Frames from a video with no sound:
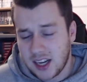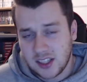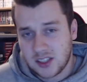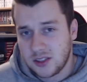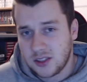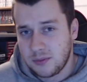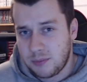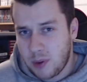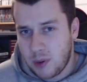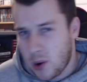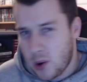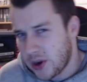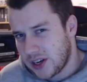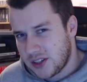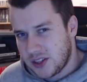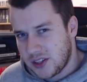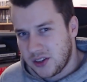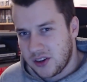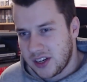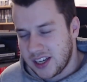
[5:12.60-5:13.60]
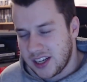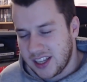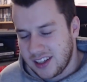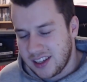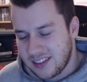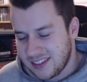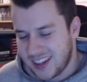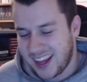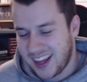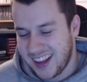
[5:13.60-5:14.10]
to port it to Unity.
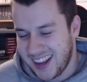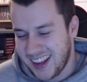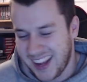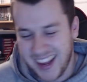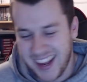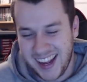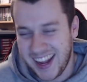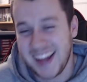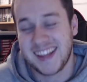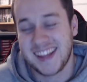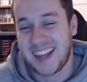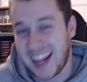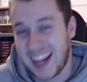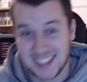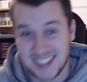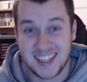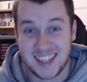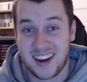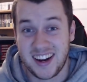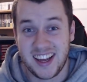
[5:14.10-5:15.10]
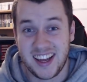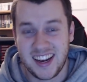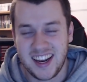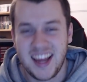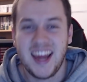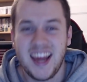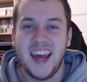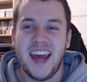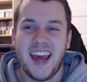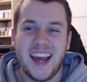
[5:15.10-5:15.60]
That's not it.
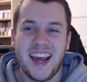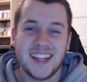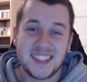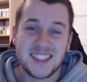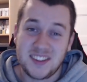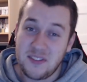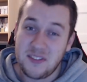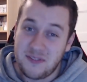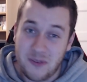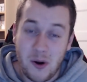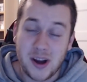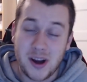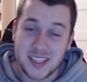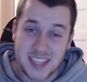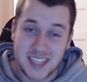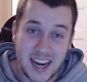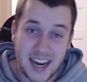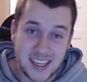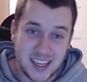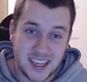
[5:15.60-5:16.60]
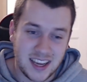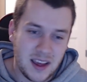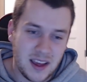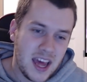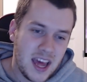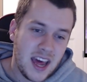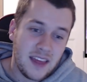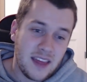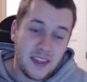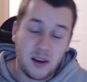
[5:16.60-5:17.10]
It's the voice acting.
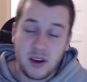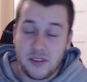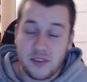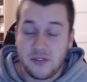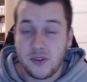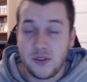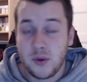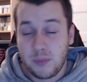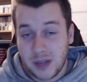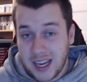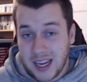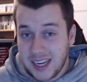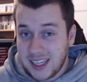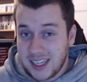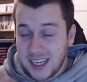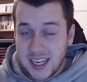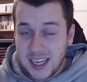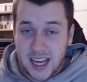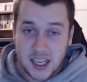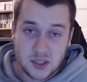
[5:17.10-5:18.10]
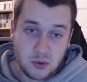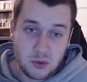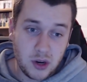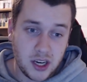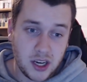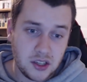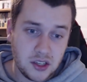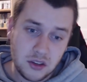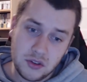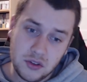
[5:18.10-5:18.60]
Now, if you play DDS 1
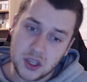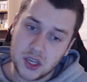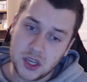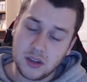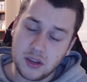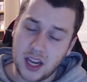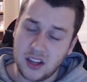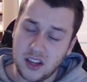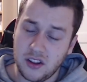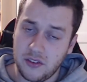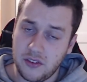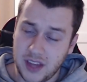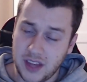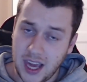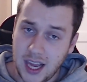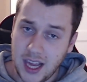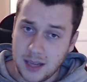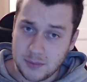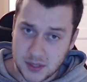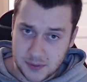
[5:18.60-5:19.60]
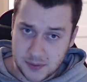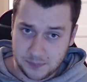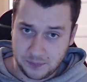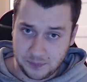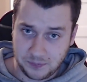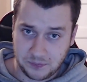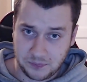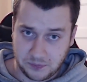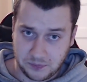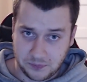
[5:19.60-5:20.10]
and 2, you know that the games
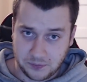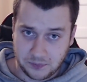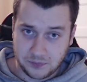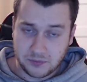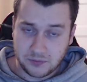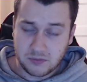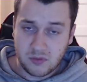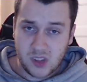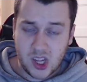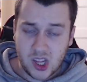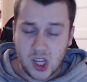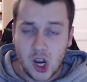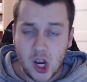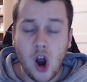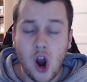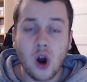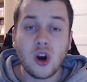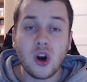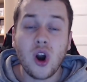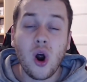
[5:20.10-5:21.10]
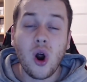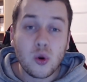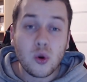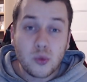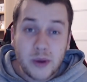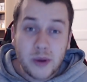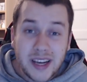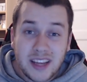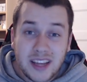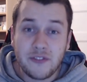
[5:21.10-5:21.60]
are
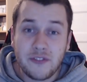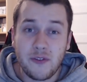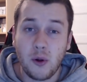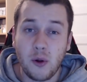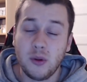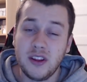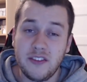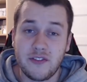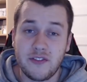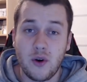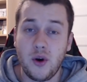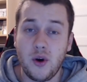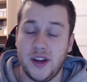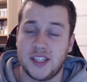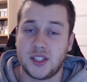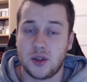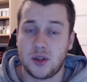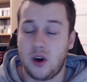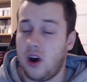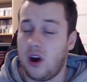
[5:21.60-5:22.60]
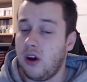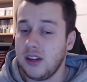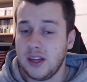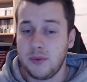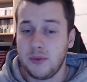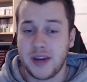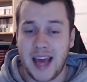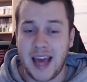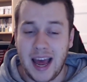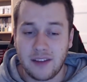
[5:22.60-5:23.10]
already fully voiced. So all they
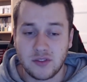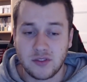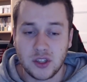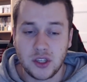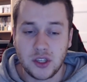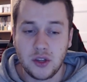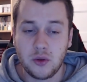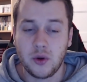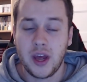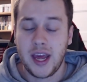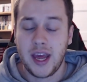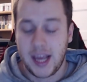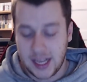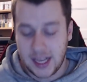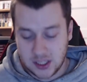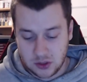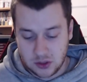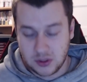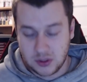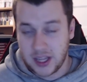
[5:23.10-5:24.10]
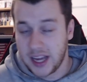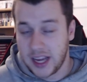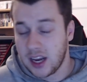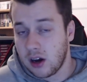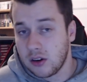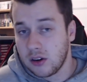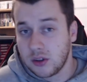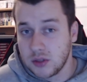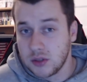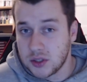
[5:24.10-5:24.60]
would have to do is to take
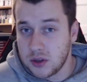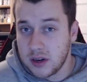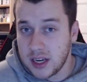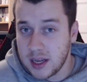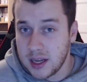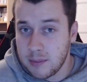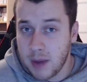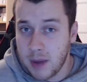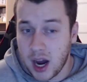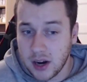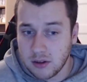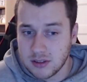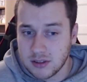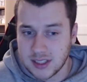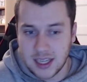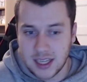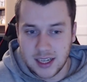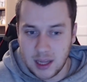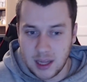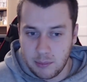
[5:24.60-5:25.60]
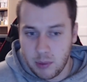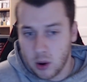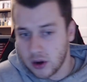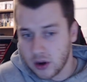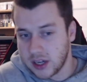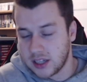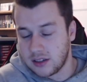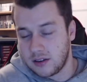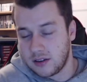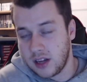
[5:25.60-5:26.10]
all those Unity models that they
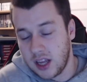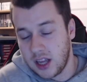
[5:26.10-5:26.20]
ported